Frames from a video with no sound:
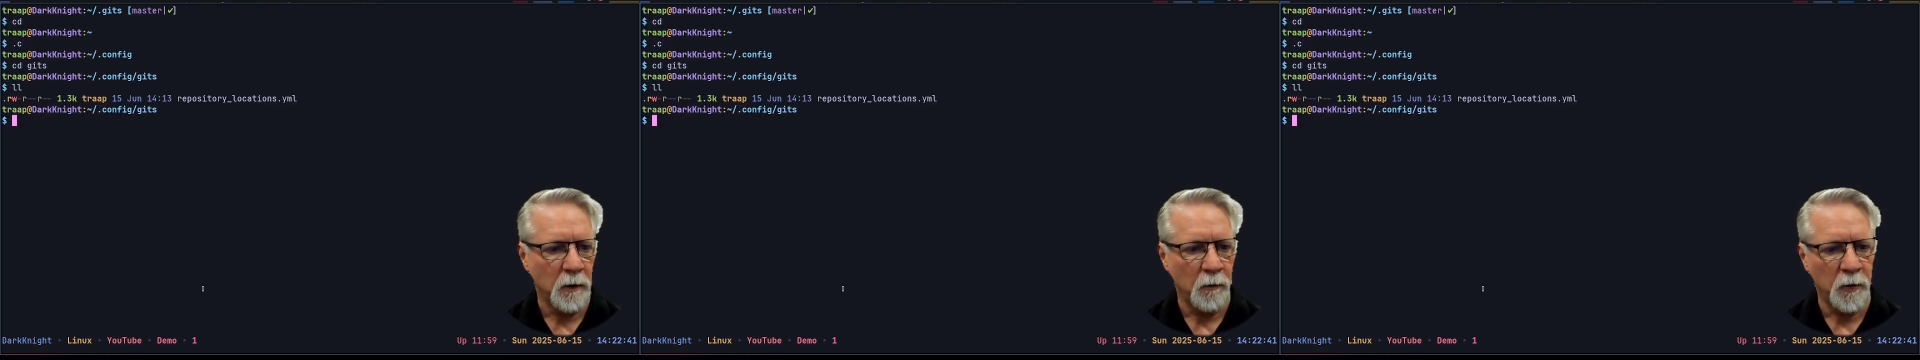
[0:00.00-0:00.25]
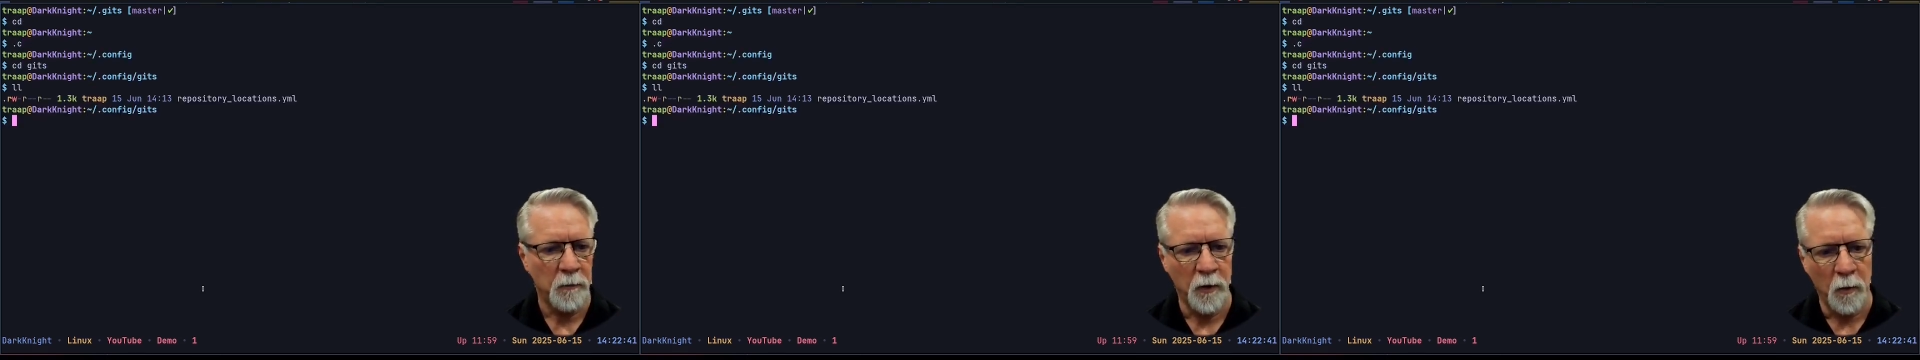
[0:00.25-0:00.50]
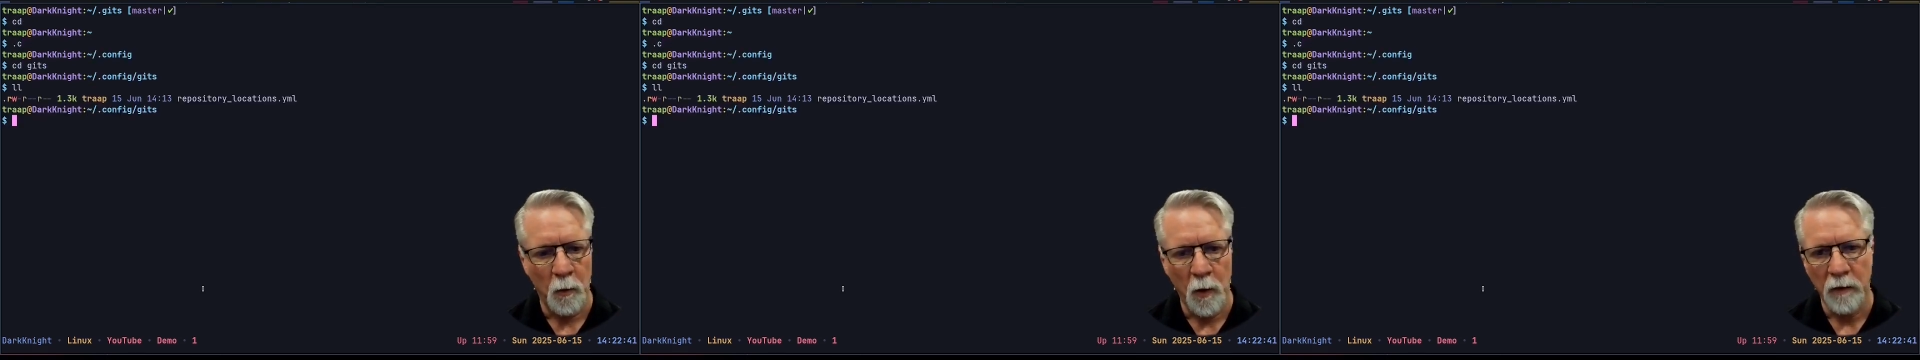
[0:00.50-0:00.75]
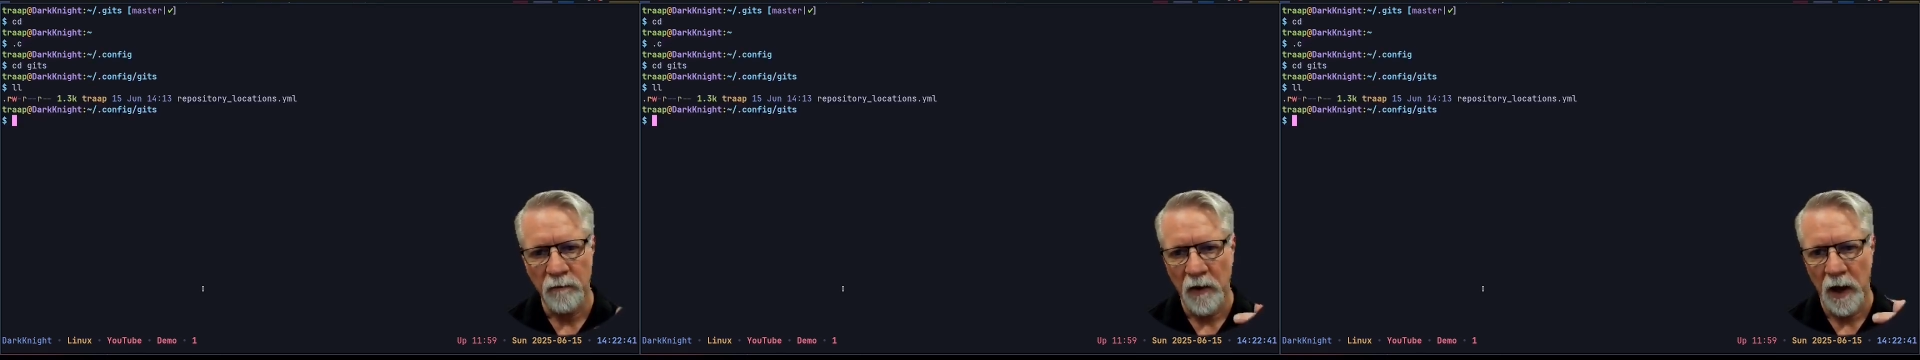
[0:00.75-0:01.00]
We put
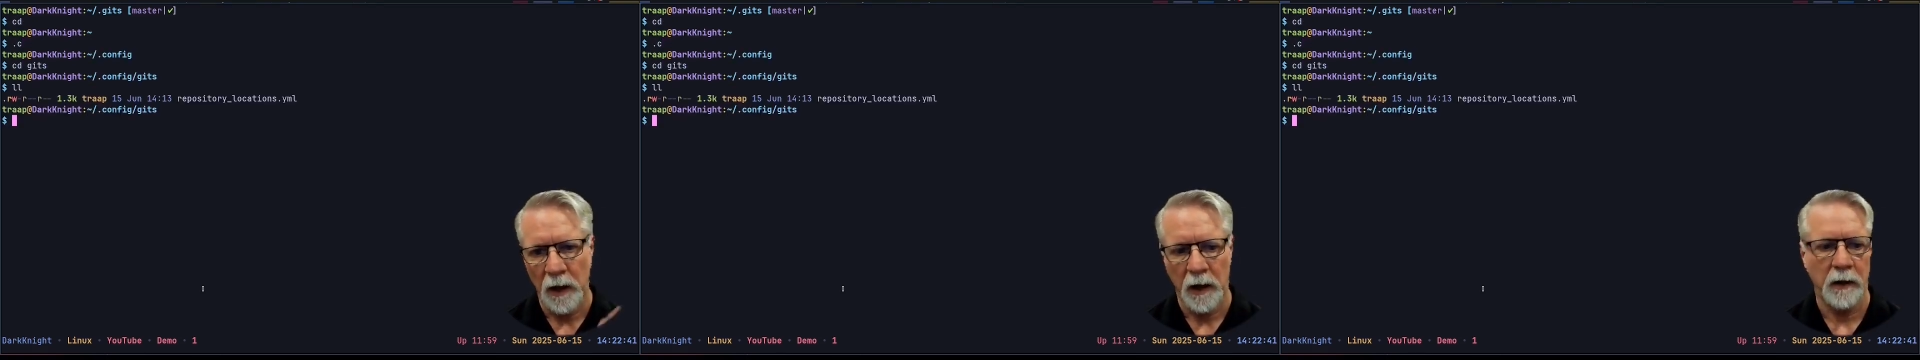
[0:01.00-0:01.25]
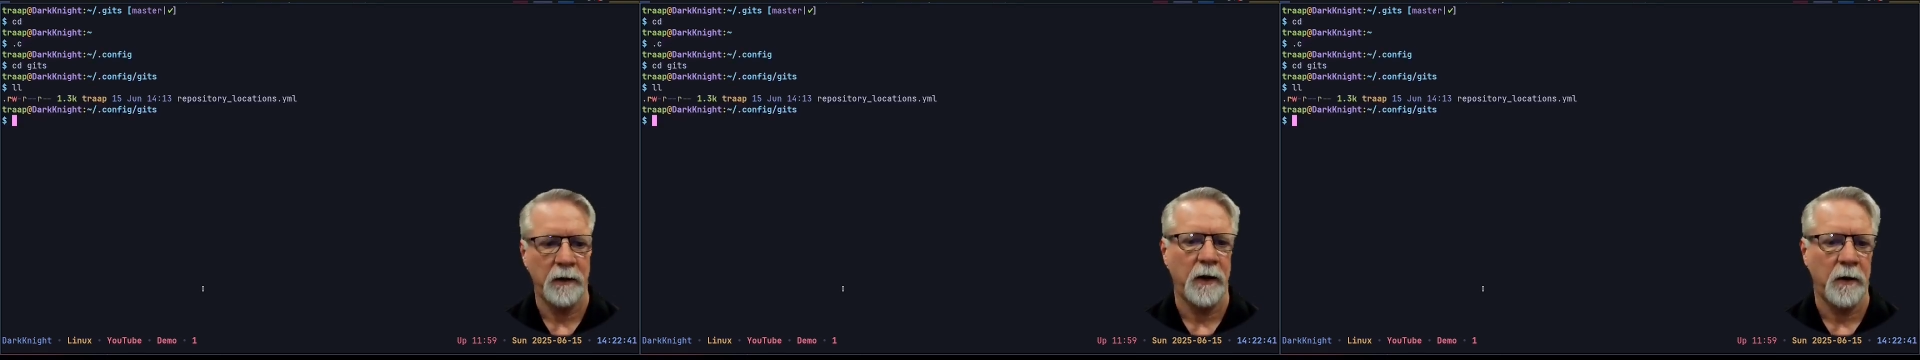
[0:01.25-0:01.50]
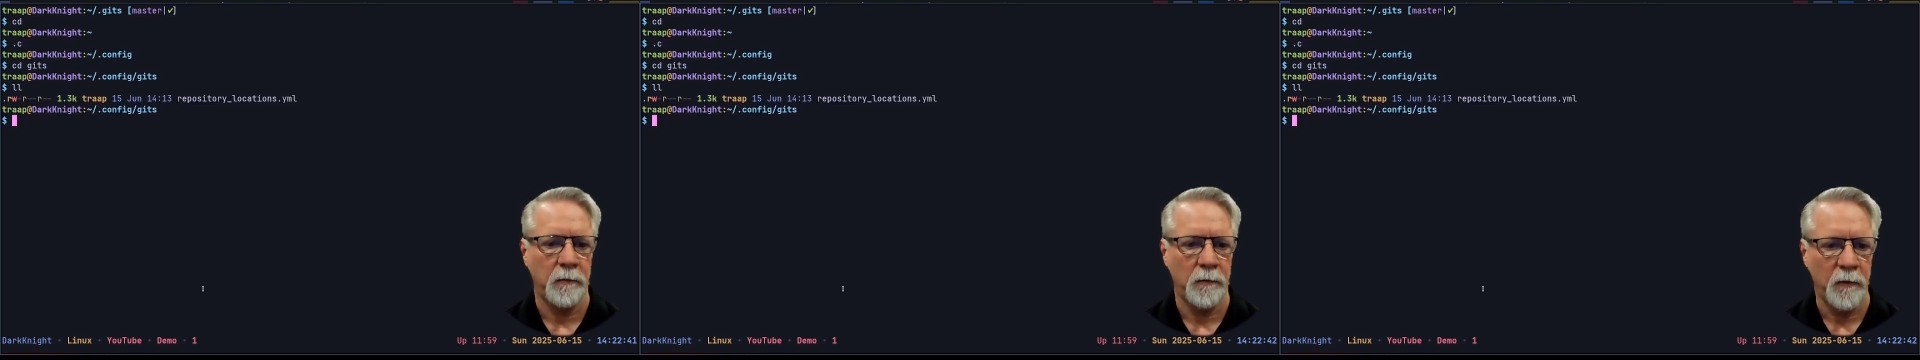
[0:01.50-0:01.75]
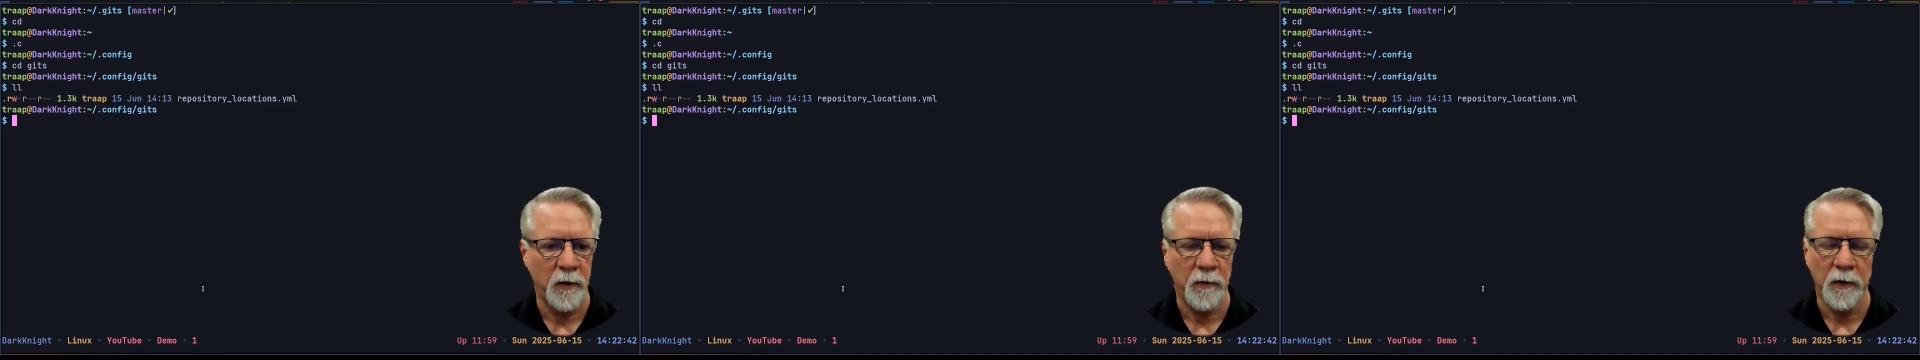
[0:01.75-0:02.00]
one file out there.
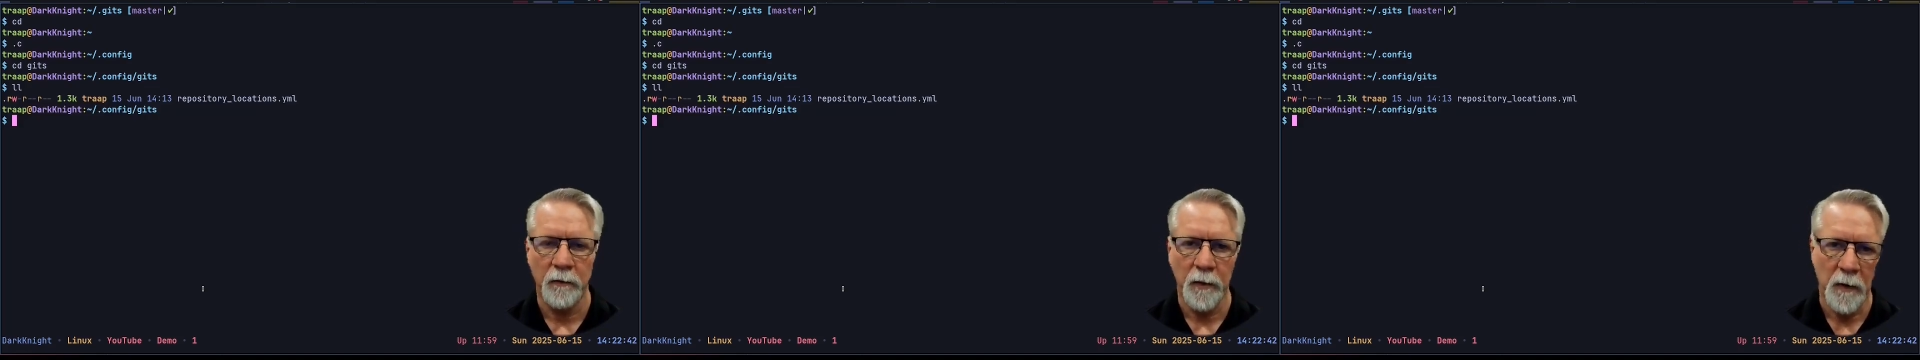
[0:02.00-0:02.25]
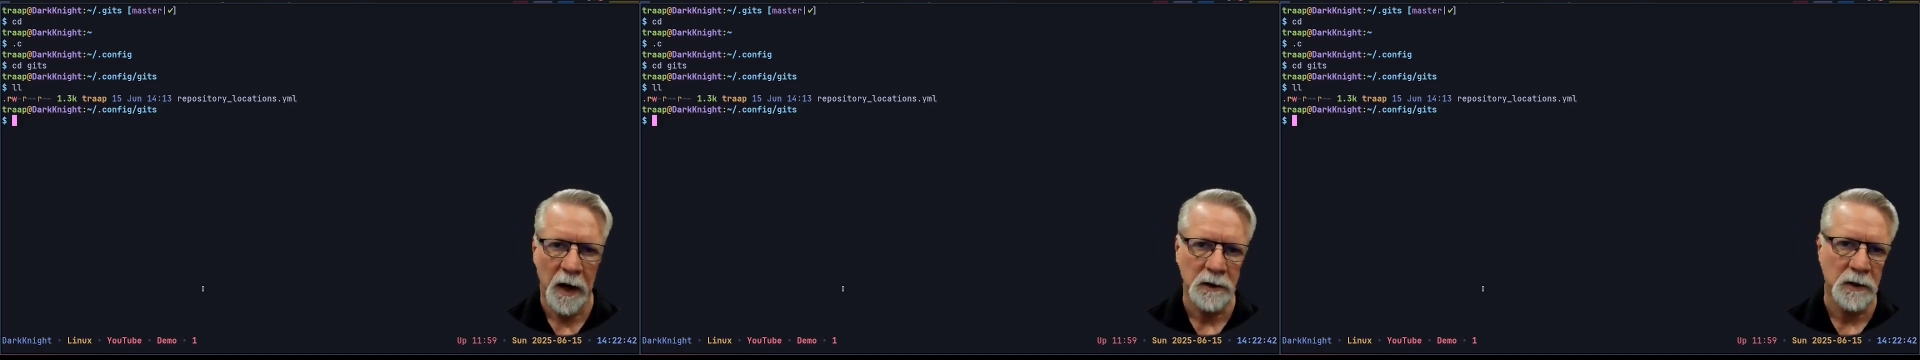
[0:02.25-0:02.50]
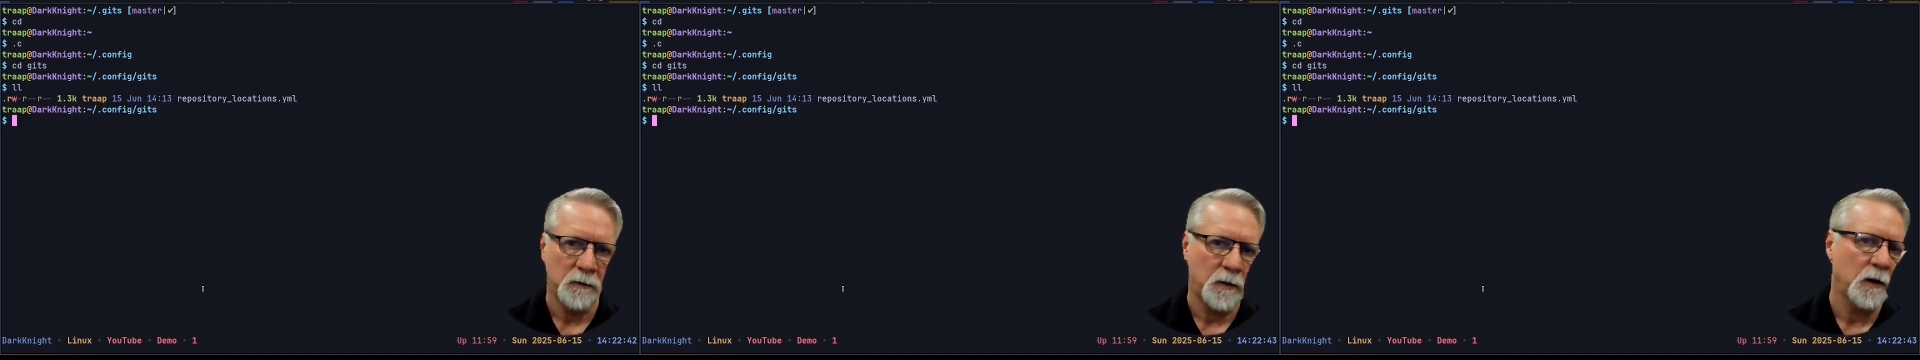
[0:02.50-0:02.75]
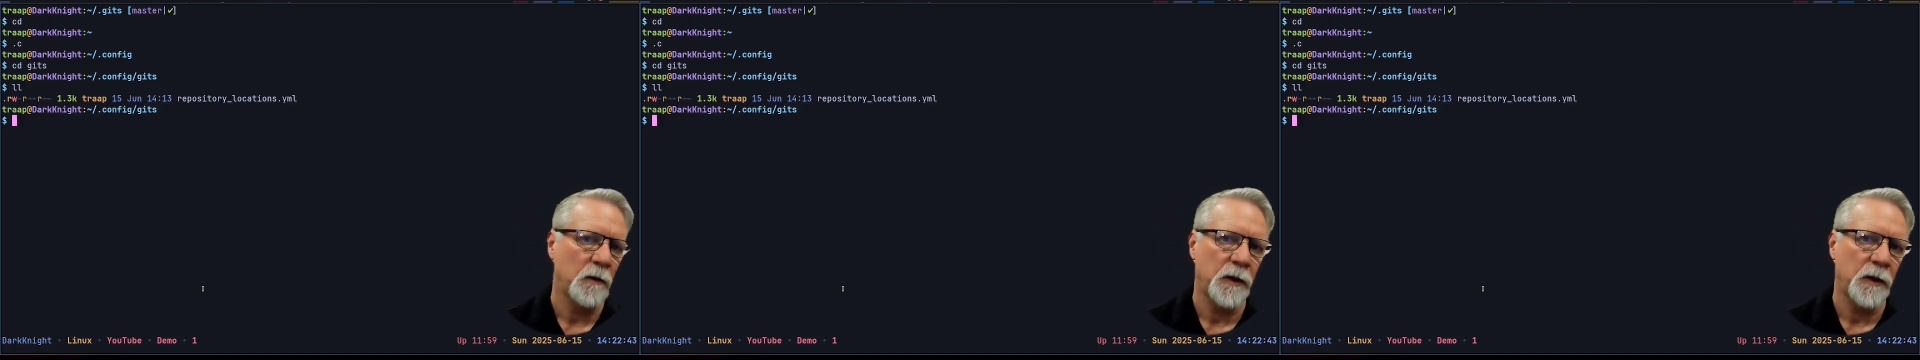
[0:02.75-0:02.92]
We put repository